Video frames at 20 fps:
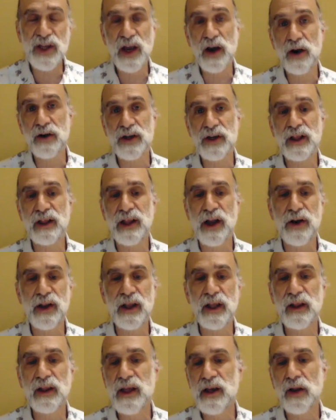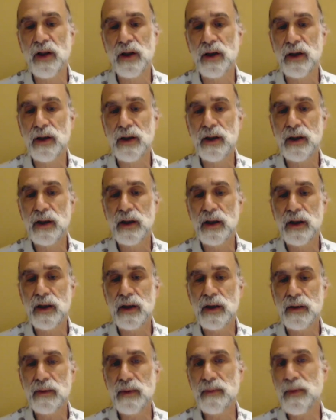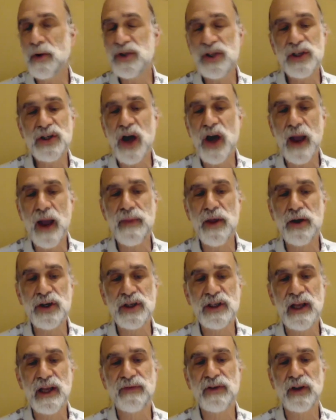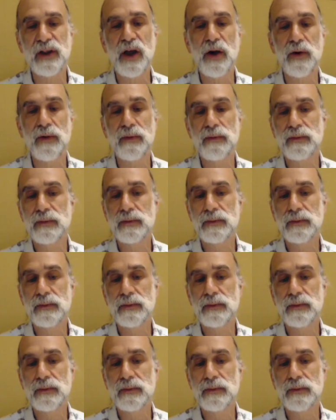they are declared illegal. Most of the time, they're just left alone.